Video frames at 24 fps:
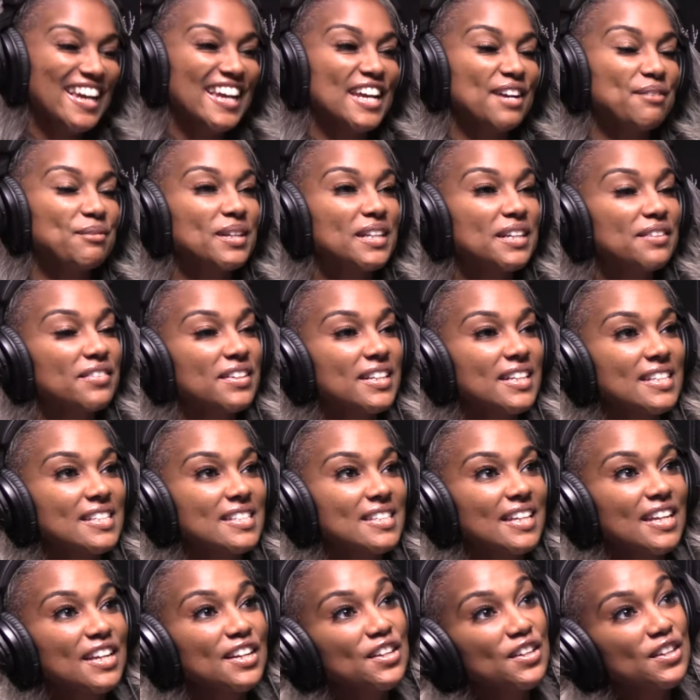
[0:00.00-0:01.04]
at whatever that
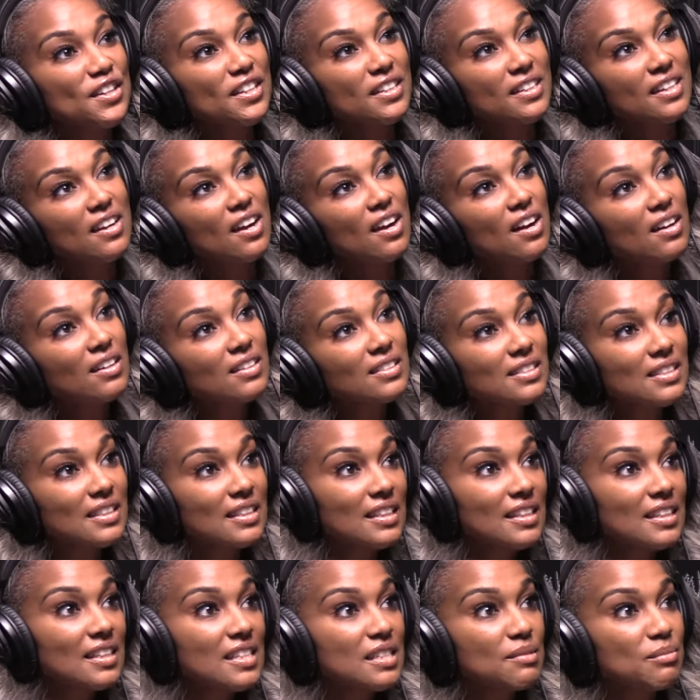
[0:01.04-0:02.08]
standard cost
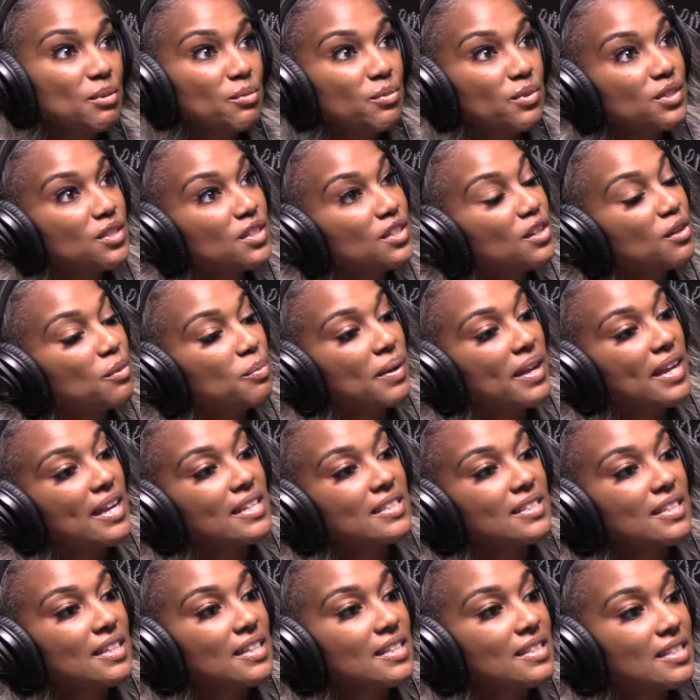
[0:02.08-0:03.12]
is but once you go past
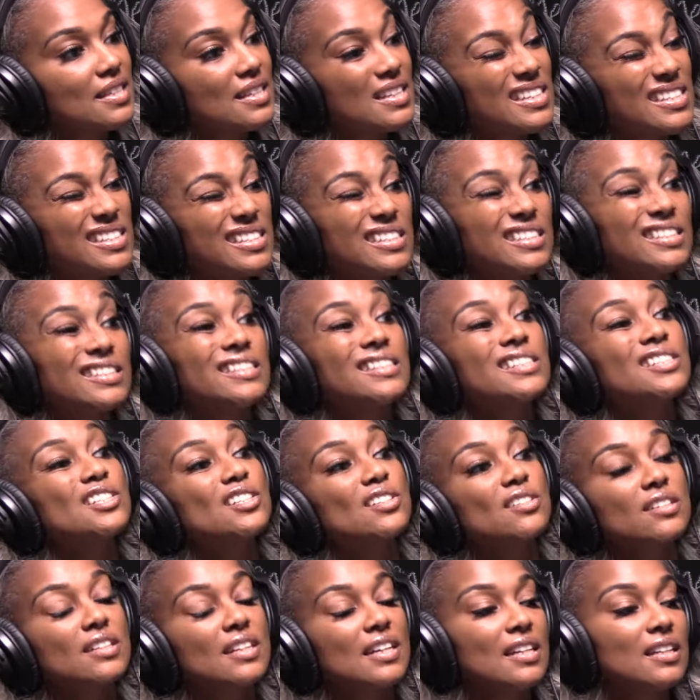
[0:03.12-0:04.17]
18 it's an
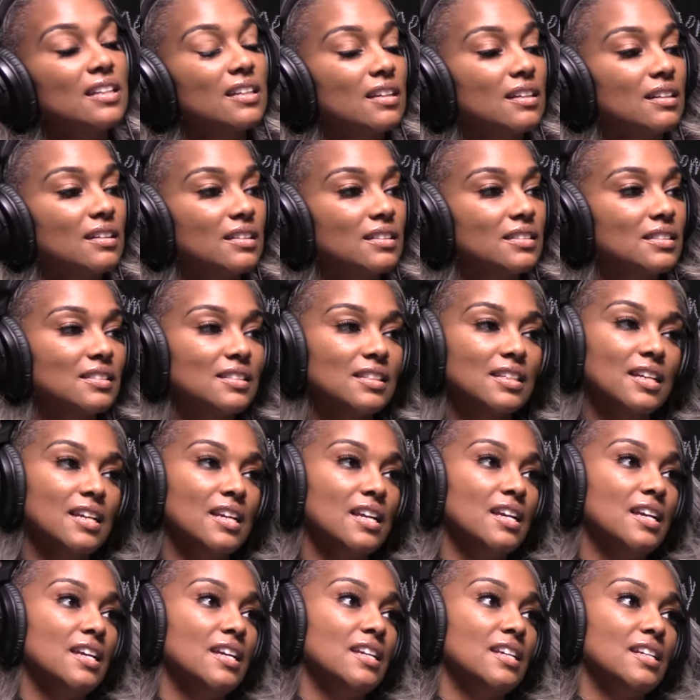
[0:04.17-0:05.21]
additional dollar cost
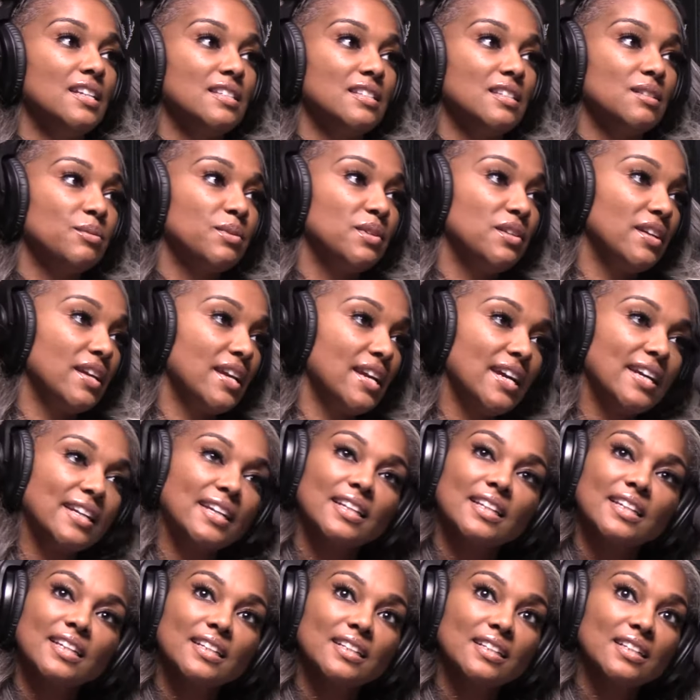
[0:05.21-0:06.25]
mm-hmm. so when you're
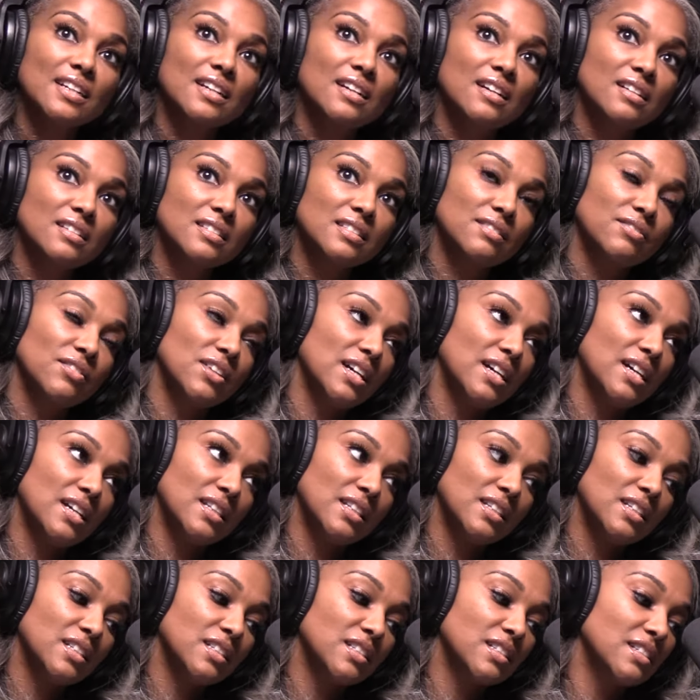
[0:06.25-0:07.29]
calculating the cost of
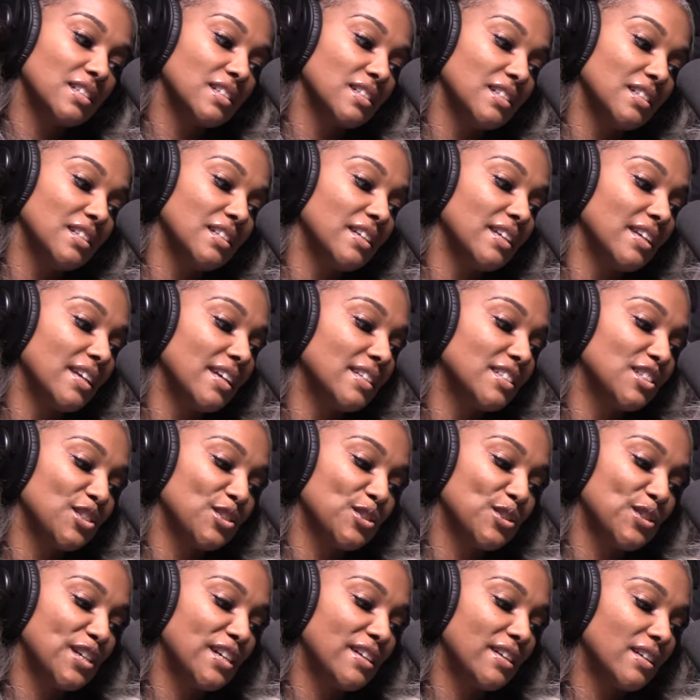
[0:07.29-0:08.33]
college look at
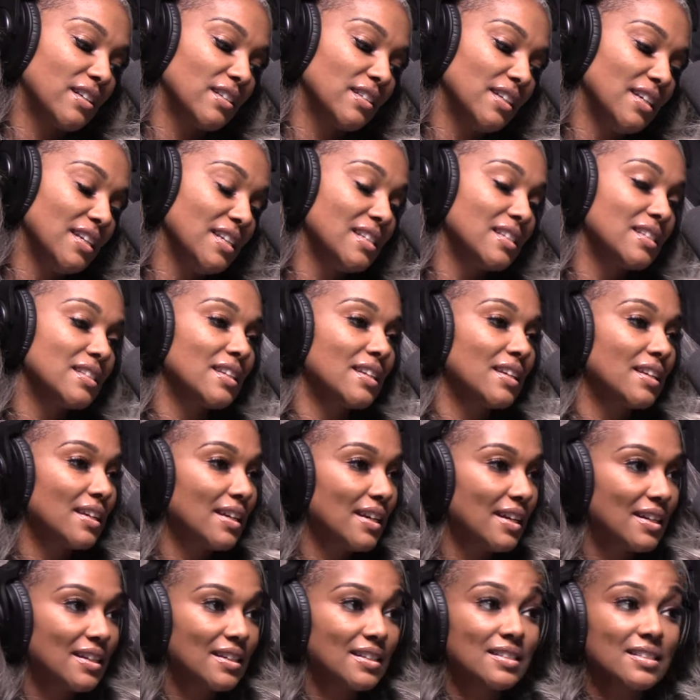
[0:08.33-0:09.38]
your in-state
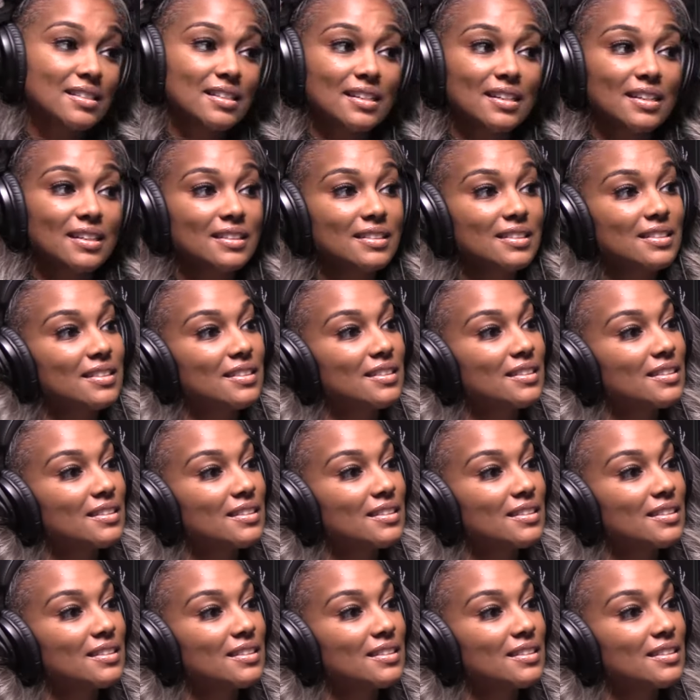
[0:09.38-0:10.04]
out-of-state